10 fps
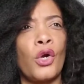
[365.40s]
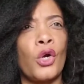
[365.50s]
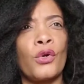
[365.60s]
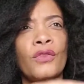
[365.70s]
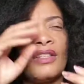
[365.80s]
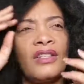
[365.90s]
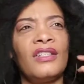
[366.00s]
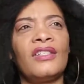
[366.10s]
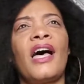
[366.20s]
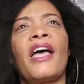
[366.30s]
in this earth
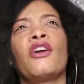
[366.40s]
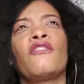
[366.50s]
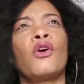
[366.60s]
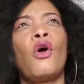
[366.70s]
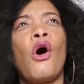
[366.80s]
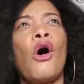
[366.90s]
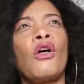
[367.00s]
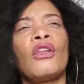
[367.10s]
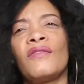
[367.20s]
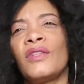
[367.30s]
and the desire for
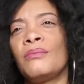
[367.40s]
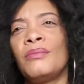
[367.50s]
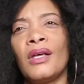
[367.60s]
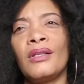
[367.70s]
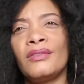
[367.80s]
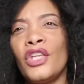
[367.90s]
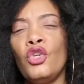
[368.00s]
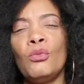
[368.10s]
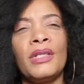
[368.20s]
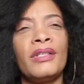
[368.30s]
all of
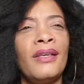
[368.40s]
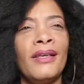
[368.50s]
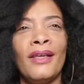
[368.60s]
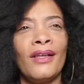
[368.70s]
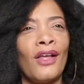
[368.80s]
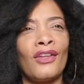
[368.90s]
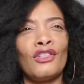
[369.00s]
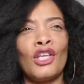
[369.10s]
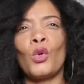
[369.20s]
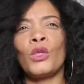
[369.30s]
the human
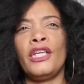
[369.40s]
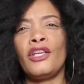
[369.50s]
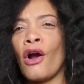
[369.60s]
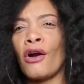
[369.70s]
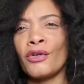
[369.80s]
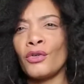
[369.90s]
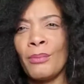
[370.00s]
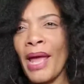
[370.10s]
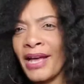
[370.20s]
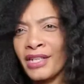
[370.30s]
lowly
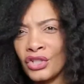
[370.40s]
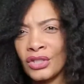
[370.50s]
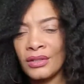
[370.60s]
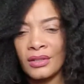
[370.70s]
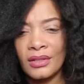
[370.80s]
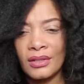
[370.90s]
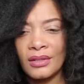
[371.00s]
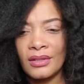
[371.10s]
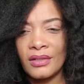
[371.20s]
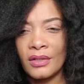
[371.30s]
carnal
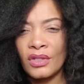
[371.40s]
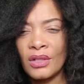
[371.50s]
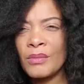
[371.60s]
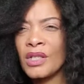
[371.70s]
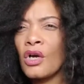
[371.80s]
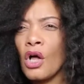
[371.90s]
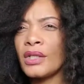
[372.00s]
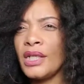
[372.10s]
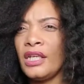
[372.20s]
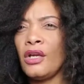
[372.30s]
passions, there's something
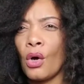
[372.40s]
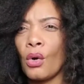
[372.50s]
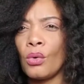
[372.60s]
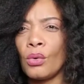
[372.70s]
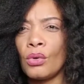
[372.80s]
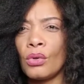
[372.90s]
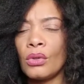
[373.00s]
called ego.